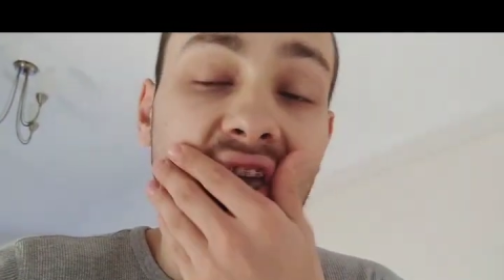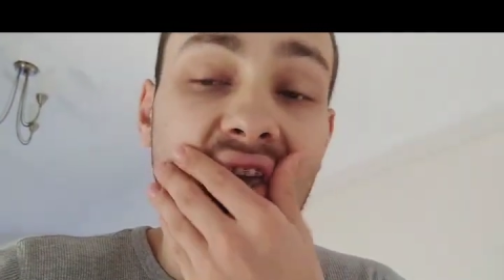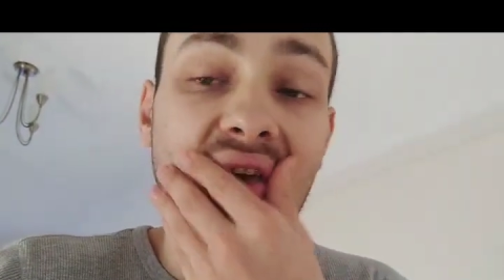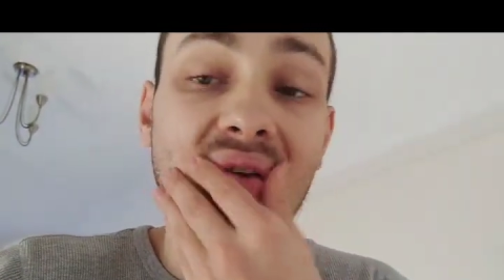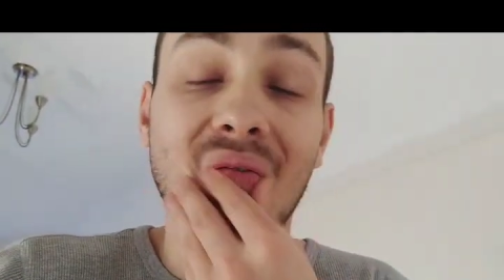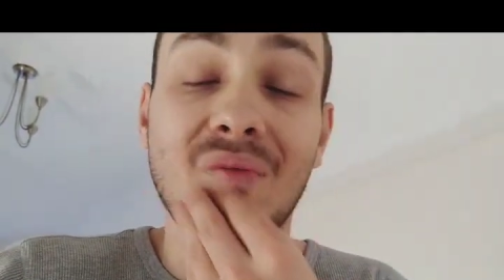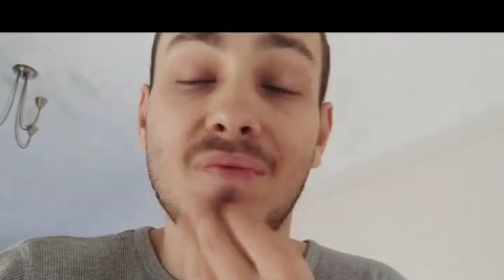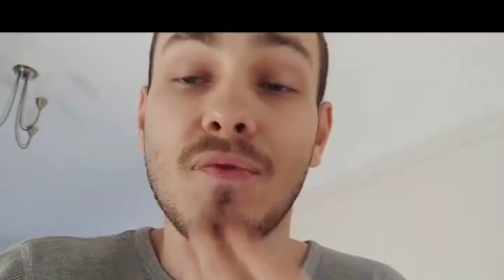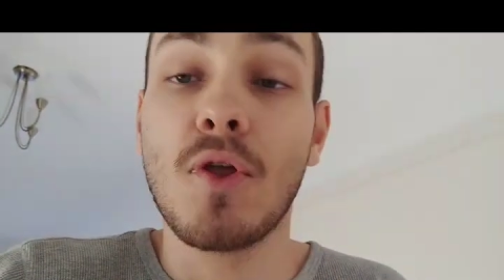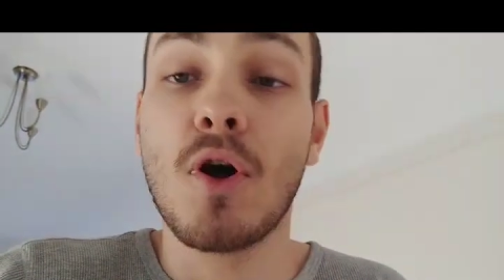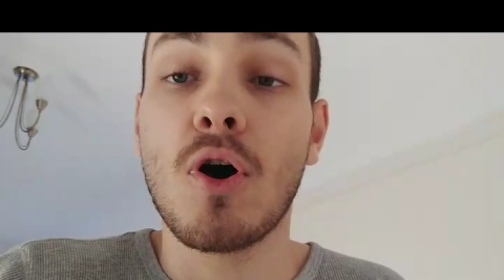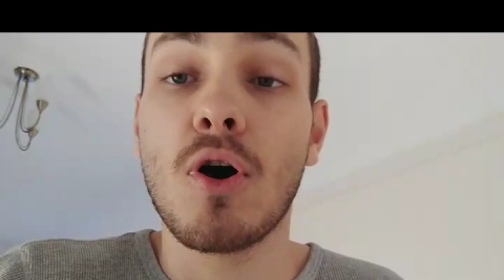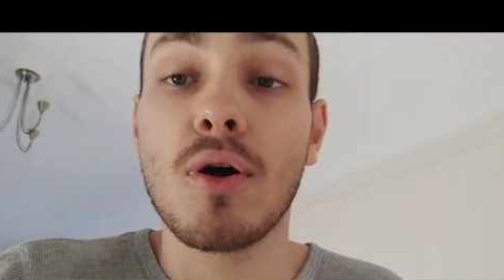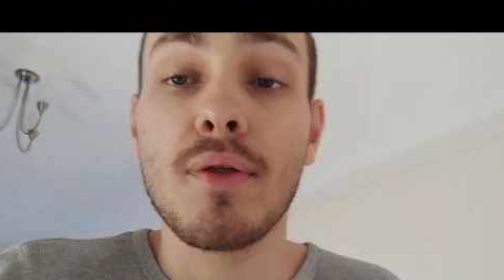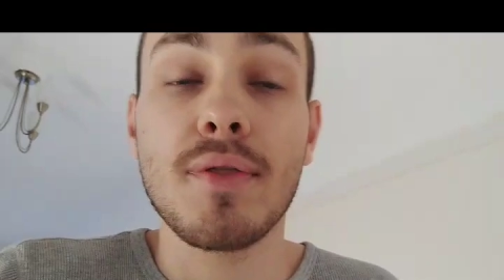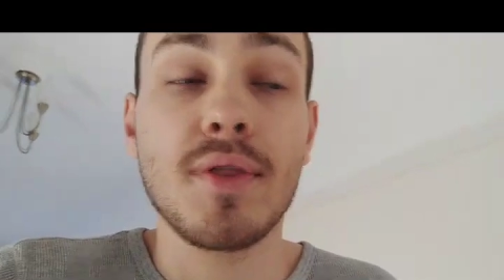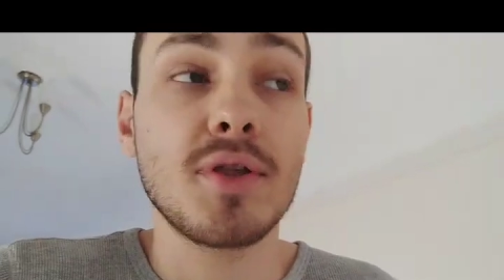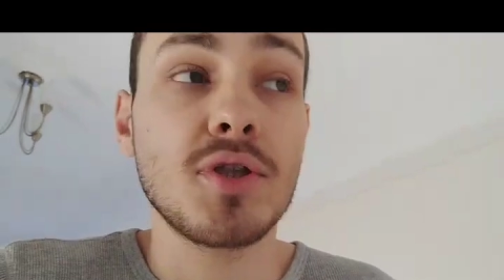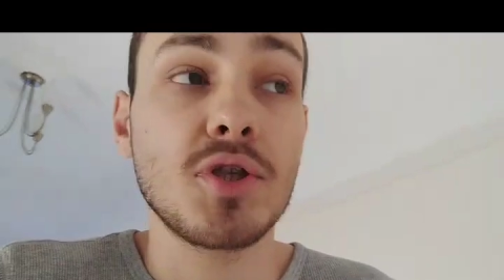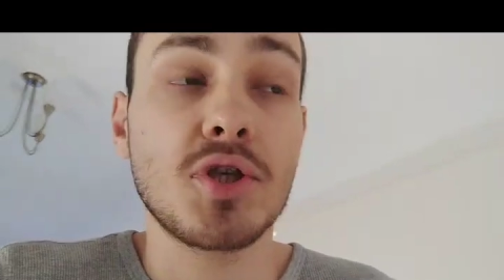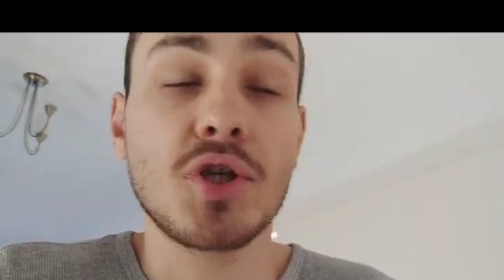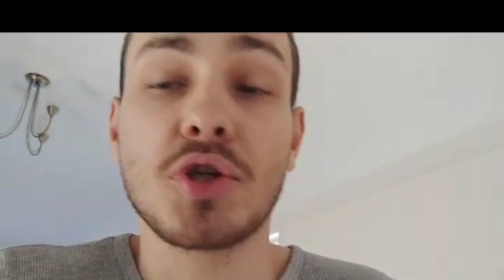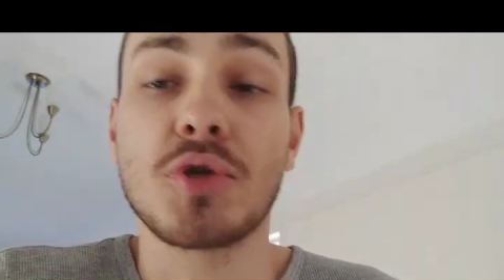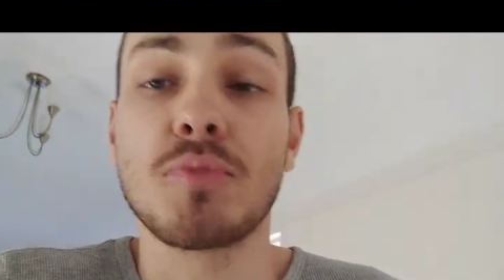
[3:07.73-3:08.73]
If not,
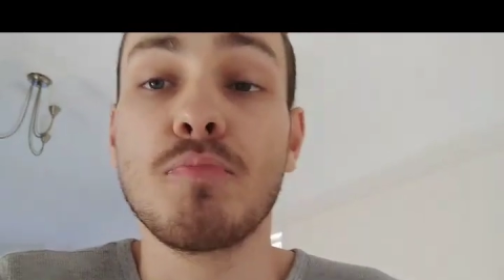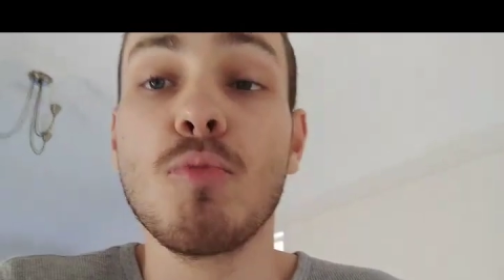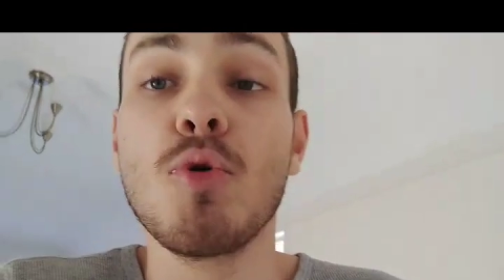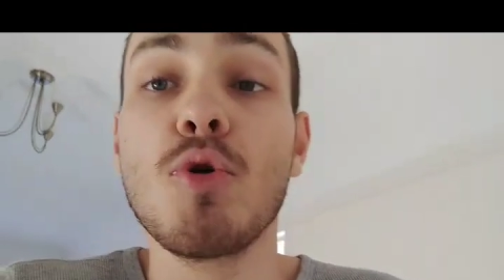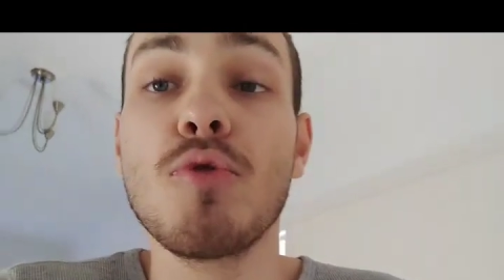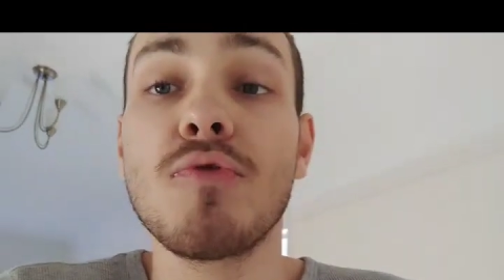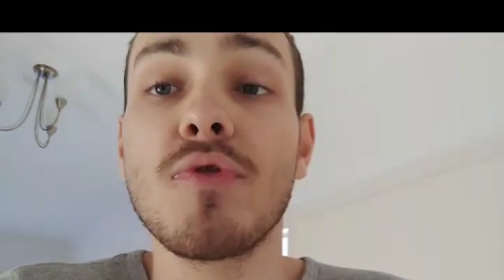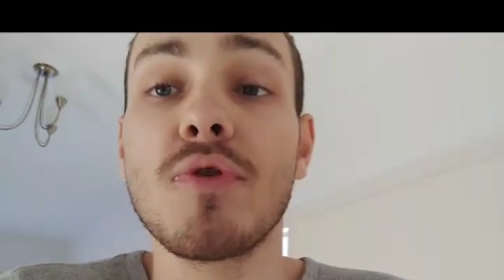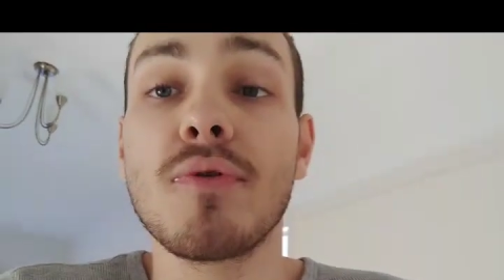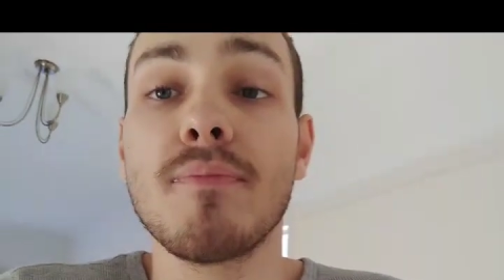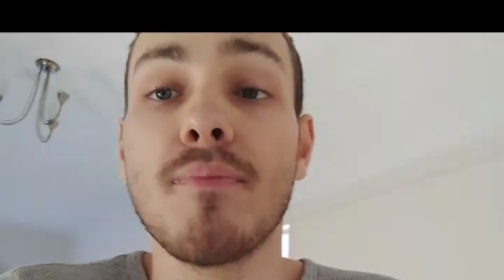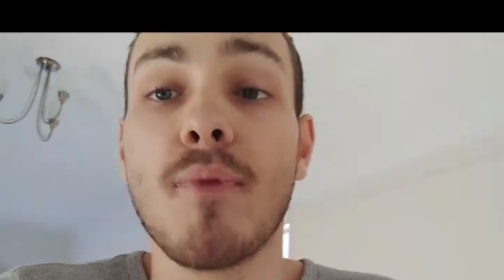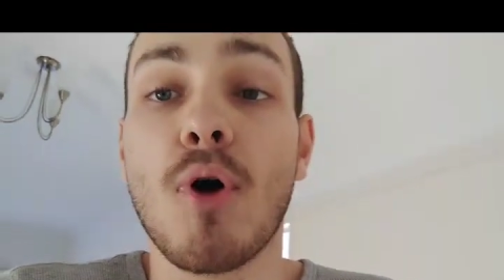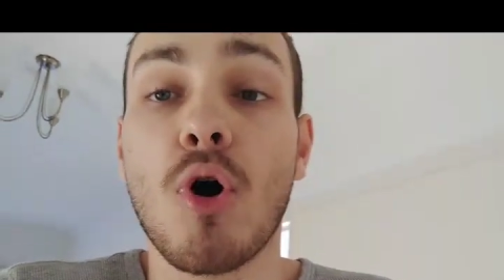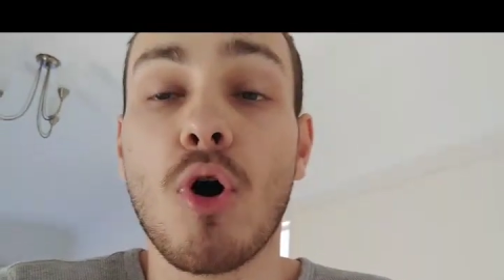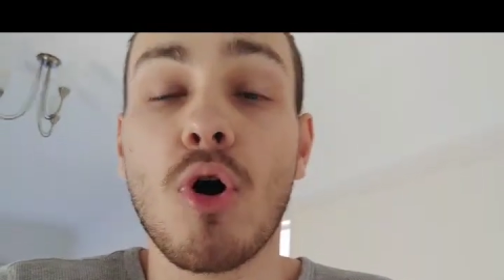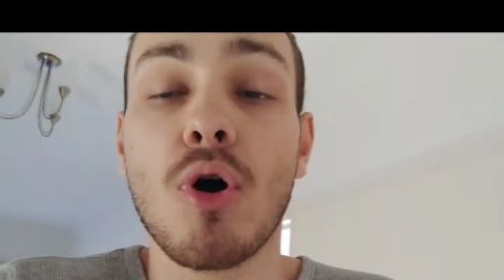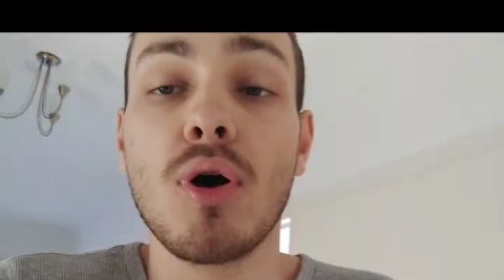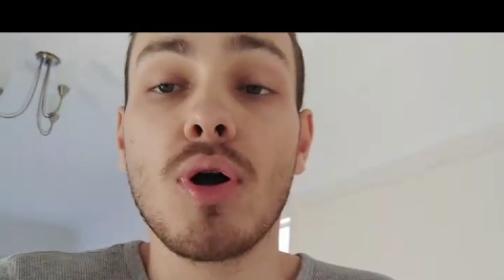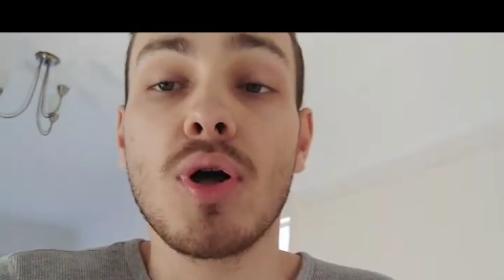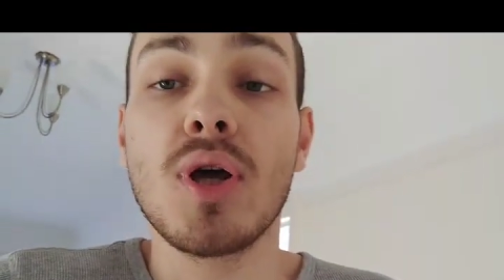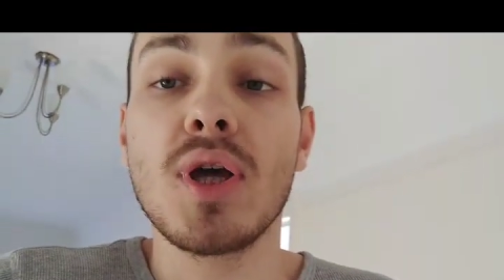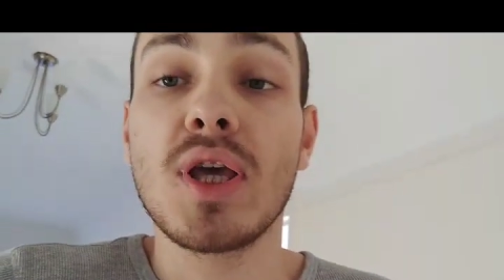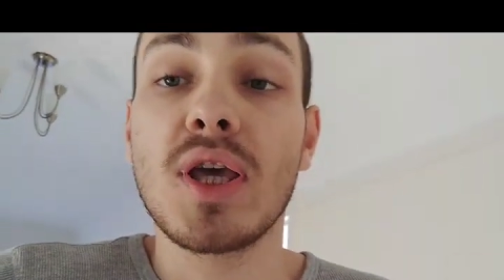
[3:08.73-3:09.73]
then just moving
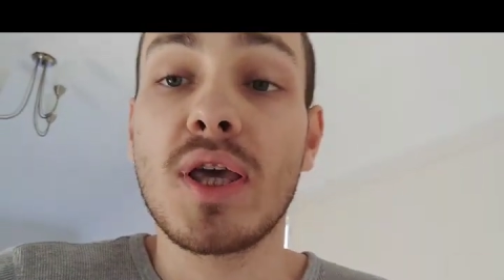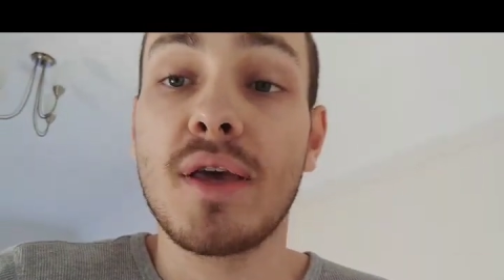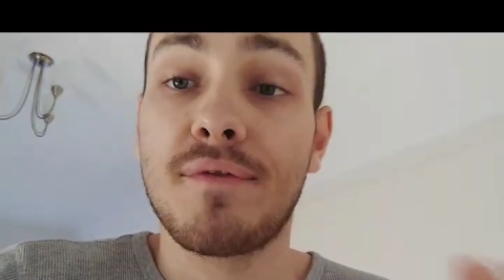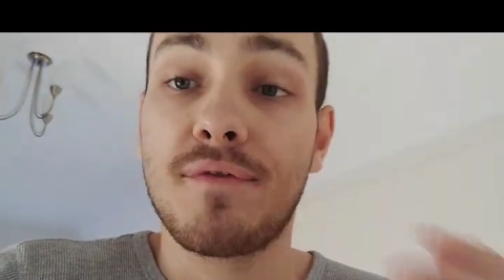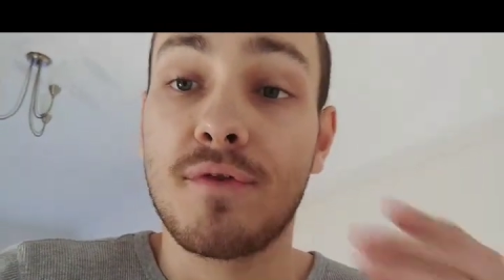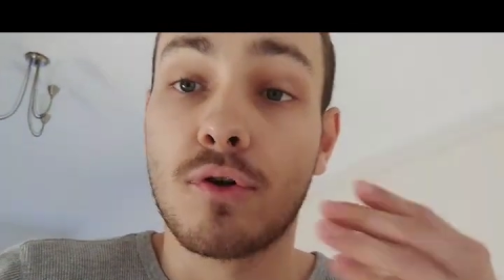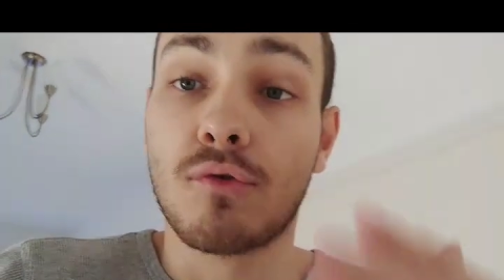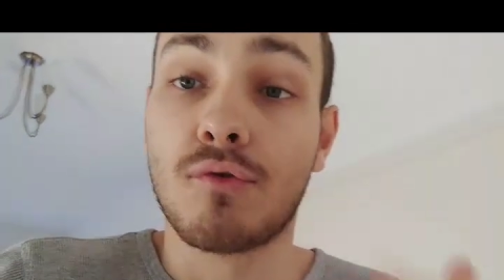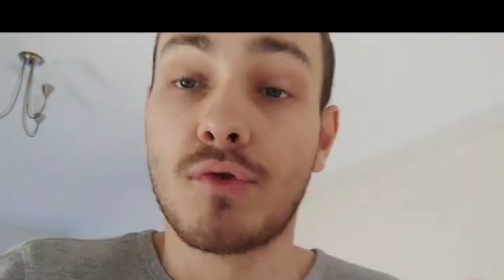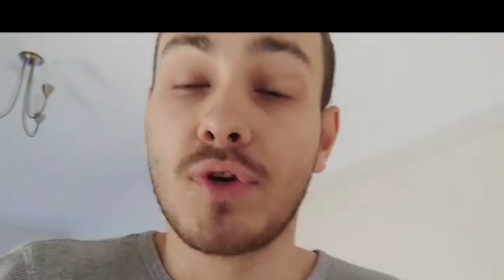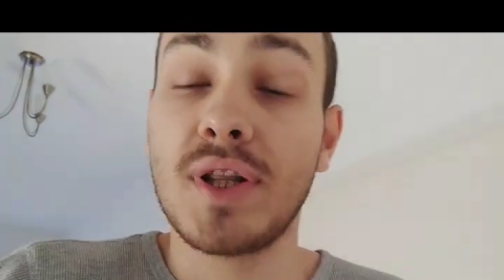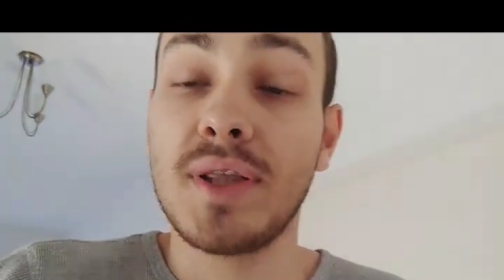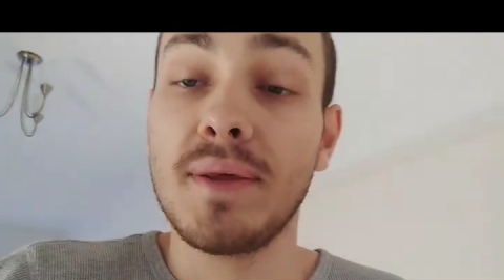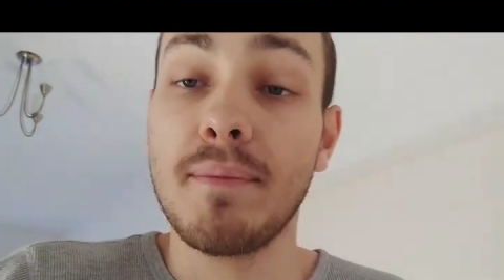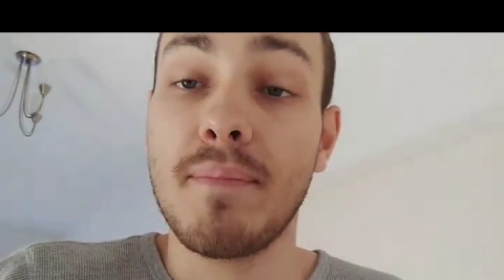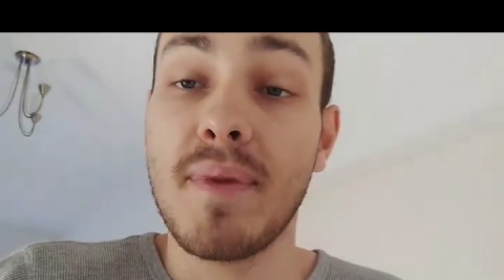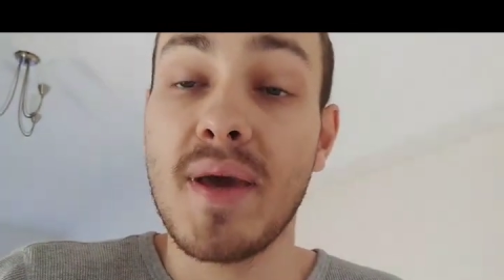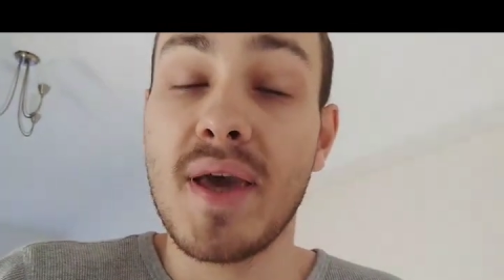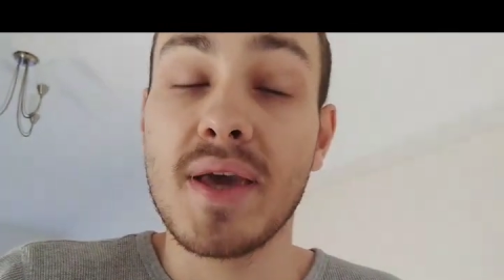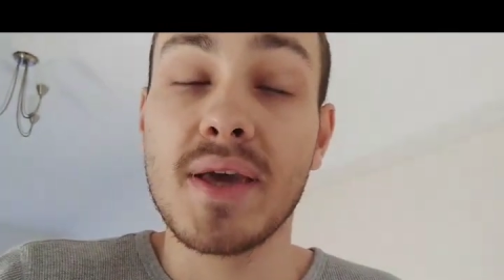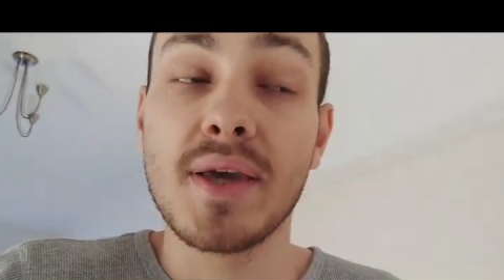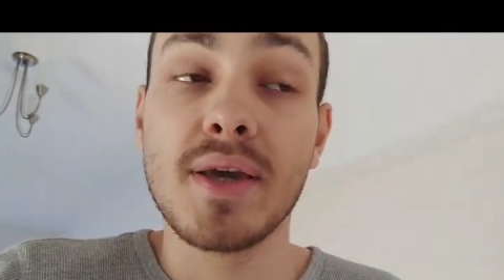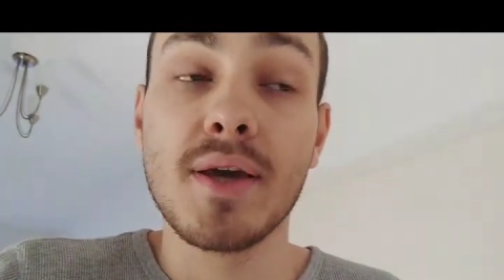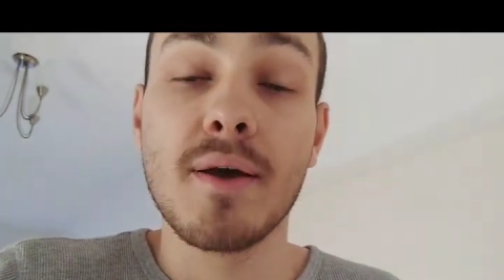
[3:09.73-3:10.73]
more if you're really
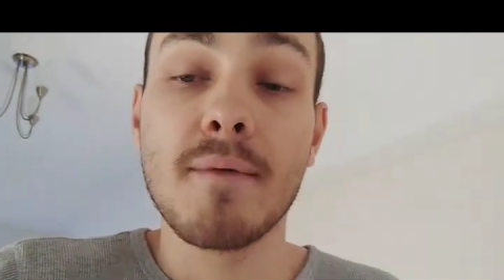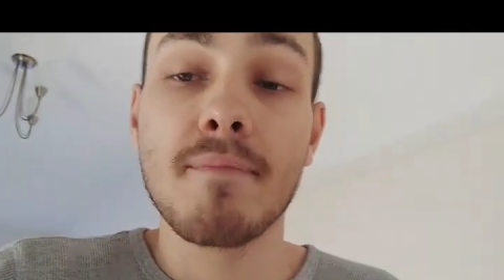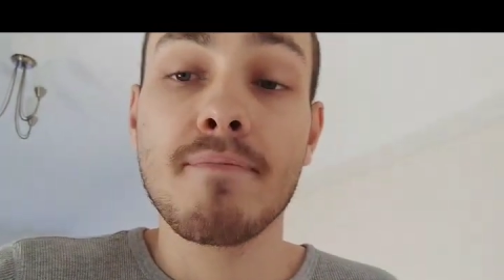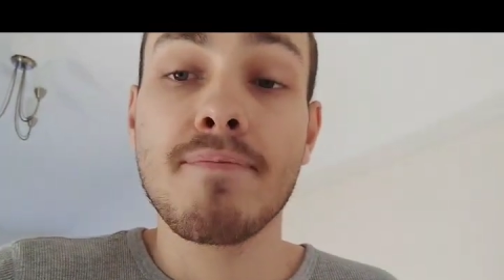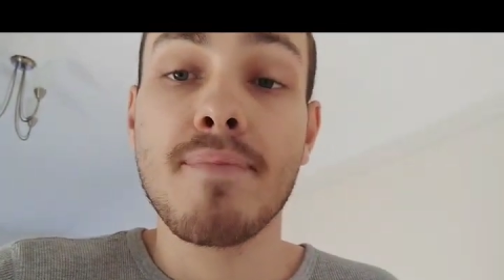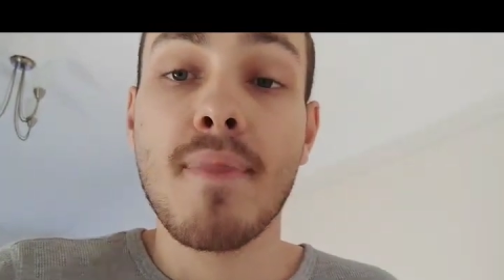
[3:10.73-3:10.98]
big.